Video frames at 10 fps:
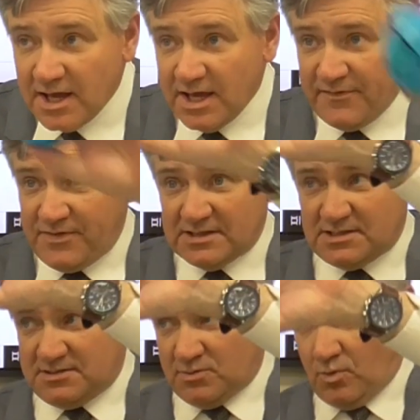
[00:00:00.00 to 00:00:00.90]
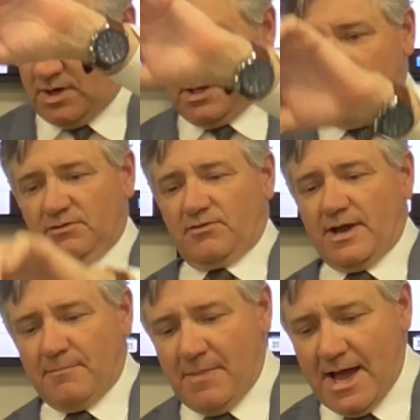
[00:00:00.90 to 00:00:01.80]
if this is a one
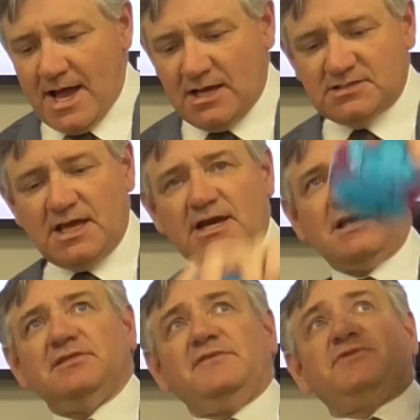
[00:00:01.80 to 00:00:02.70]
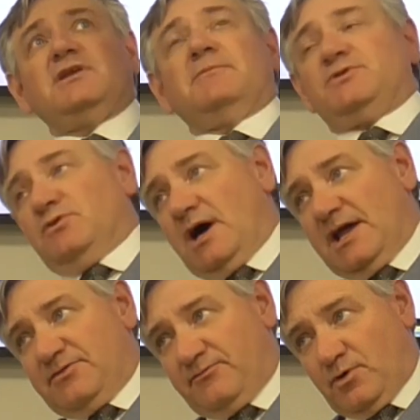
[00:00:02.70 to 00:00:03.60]
kilogram mass and I lift it up to a
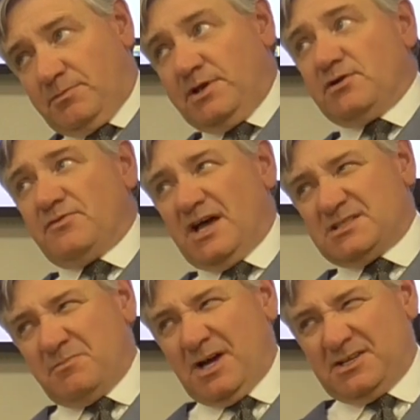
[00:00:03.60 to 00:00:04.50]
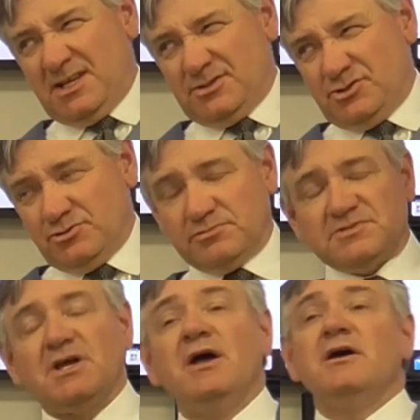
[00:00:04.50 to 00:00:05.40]
height of one meter, that's about 10
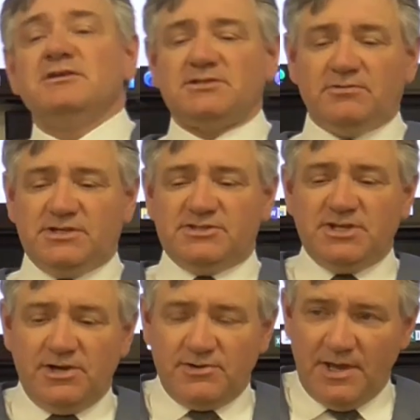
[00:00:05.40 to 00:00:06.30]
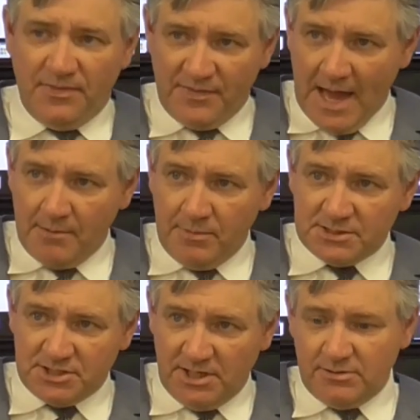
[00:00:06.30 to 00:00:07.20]
joules. So to generate that
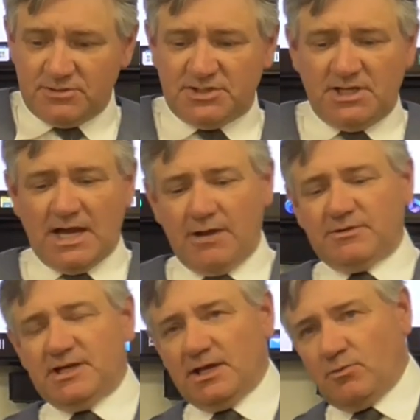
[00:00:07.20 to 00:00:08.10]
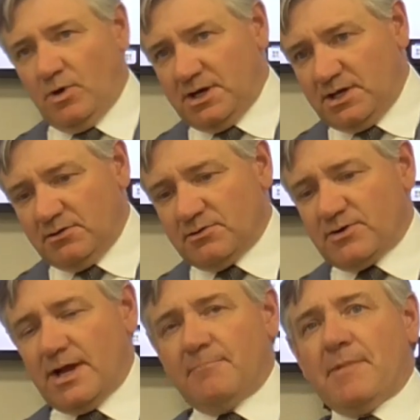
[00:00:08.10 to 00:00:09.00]
much energy, I would take a one
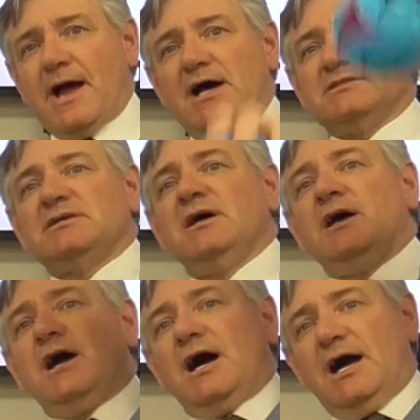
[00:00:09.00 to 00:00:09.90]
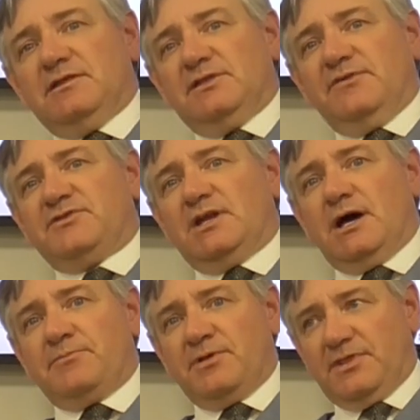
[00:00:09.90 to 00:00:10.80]
kilogram mass, I lift it
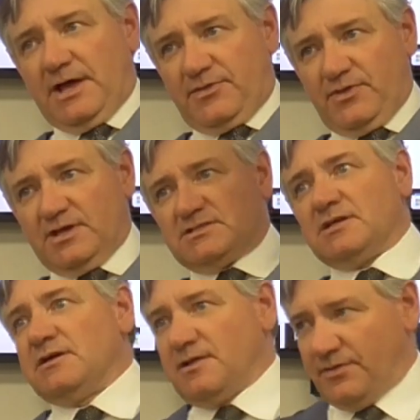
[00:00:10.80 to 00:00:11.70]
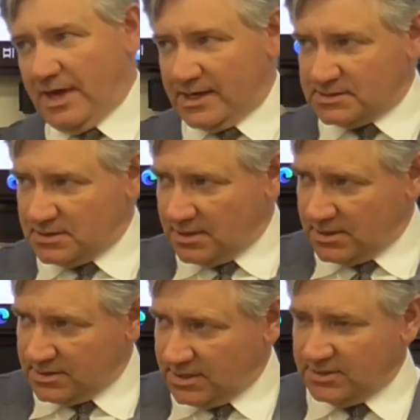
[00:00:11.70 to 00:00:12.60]
up like this, that's
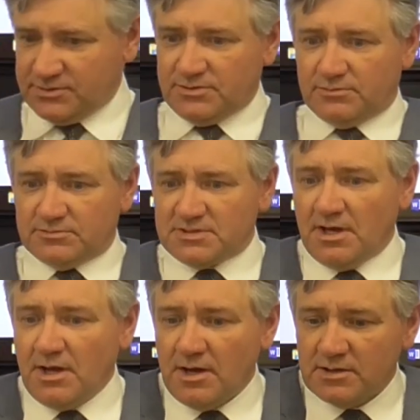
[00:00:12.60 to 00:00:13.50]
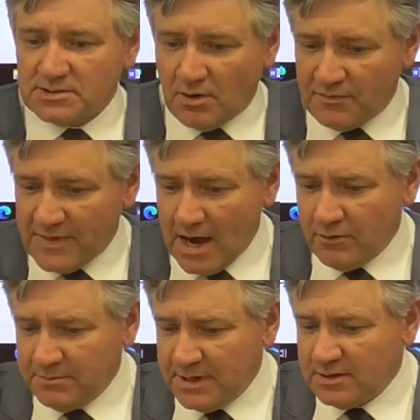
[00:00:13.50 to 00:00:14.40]
10 joules. So
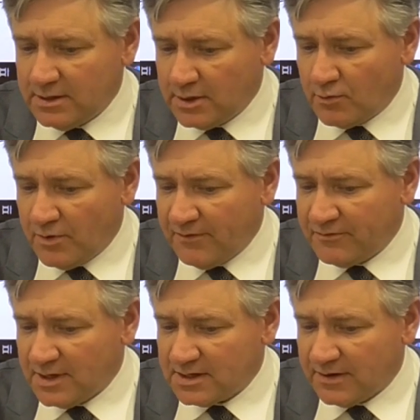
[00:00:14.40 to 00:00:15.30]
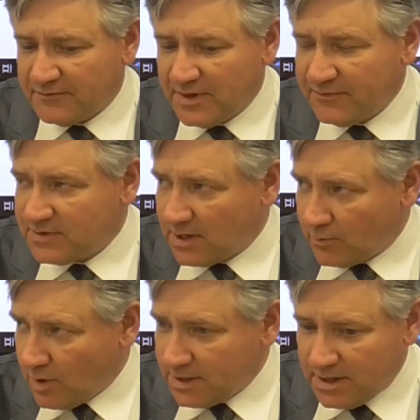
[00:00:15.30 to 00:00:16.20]
that would be the equivalent of lifting
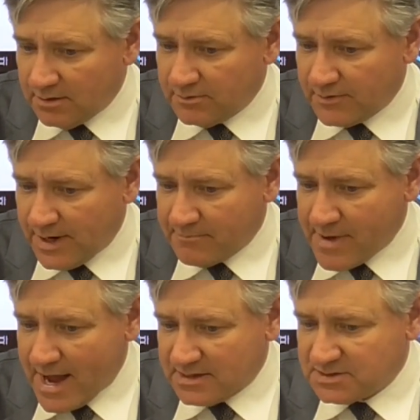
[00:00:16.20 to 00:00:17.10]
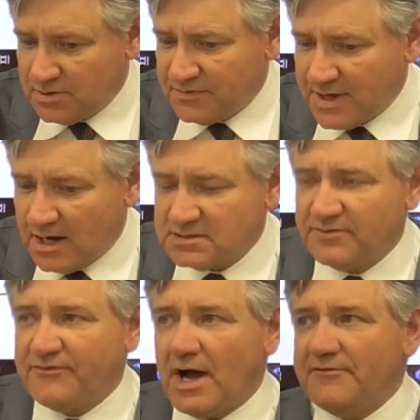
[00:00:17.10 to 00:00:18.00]
a one kilogram mass
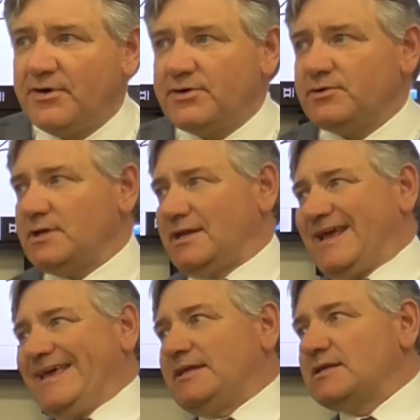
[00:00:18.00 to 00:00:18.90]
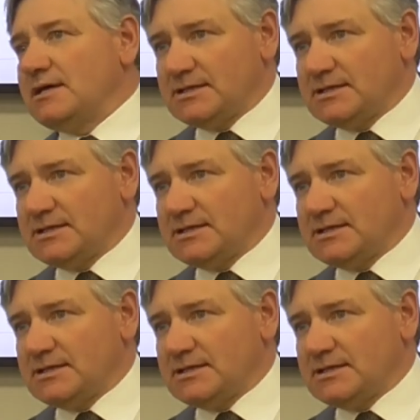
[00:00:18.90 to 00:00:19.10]
2,508